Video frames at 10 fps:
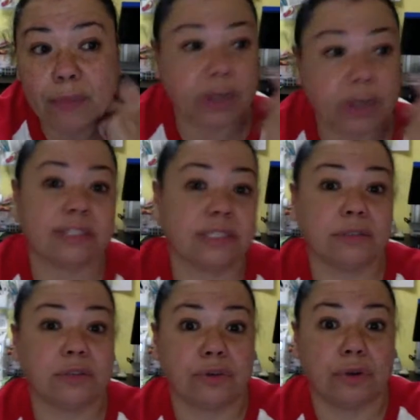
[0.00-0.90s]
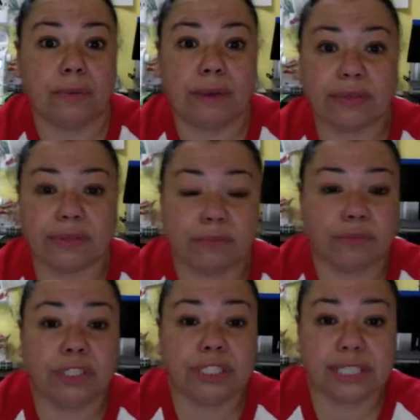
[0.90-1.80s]
or I still don't know about them
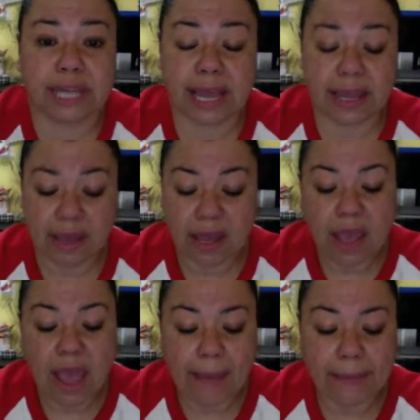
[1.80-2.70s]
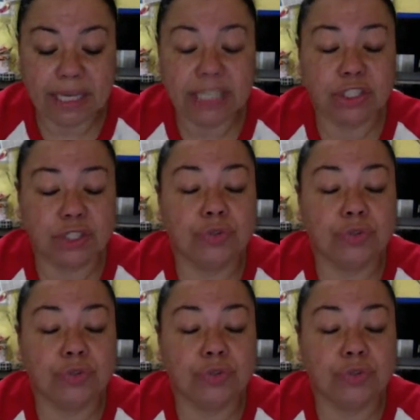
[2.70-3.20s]
really today. I mean, I do